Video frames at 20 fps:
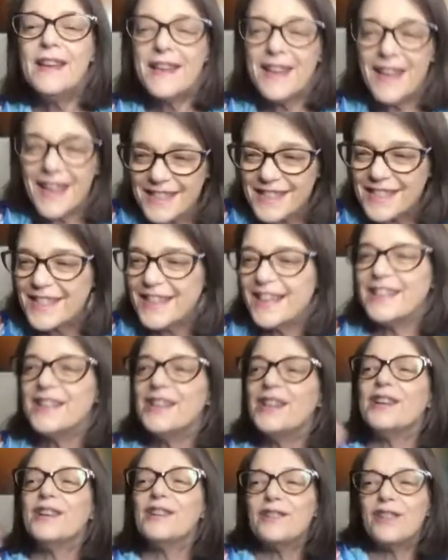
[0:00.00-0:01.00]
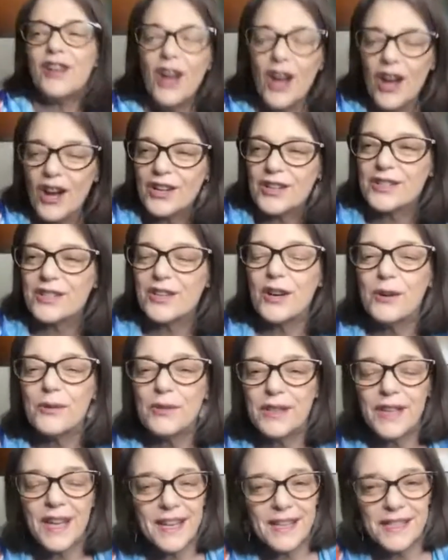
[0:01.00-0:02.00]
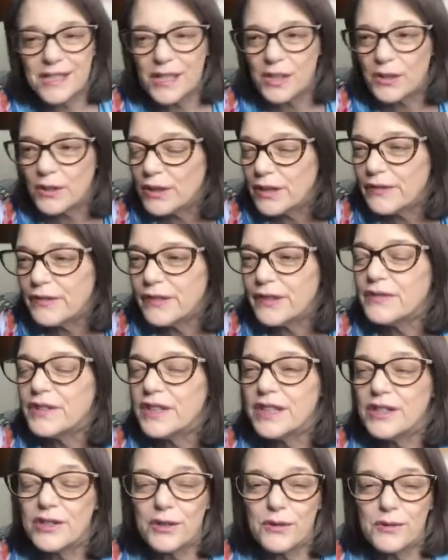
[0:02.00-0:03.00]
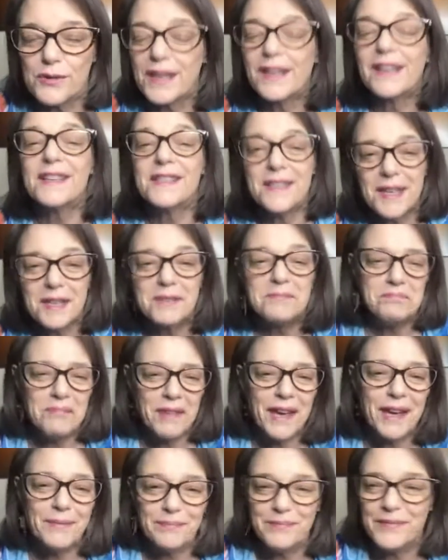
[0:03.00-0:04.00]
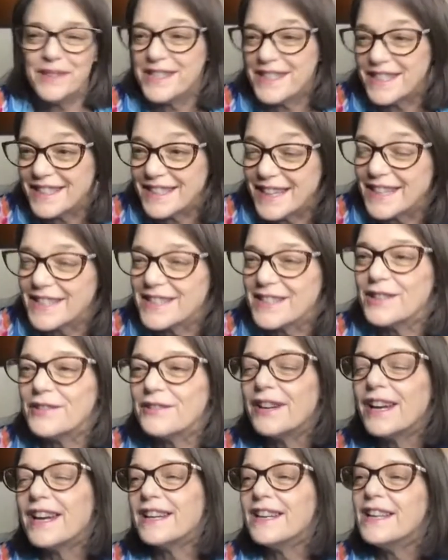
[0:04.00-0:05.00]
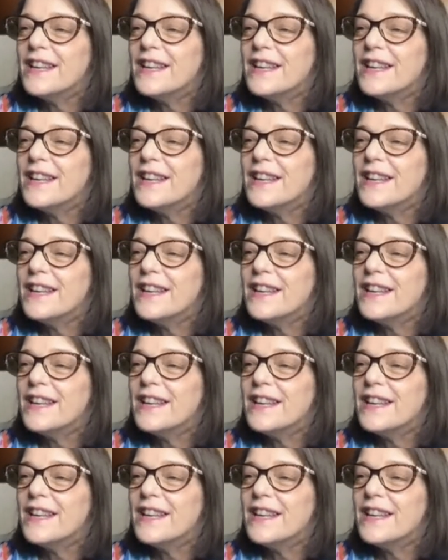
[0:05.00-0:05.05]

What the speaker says: next thing I know, the car's going like 0 to 50 in 2 seconds. Like, yep, it's a Tesla, right?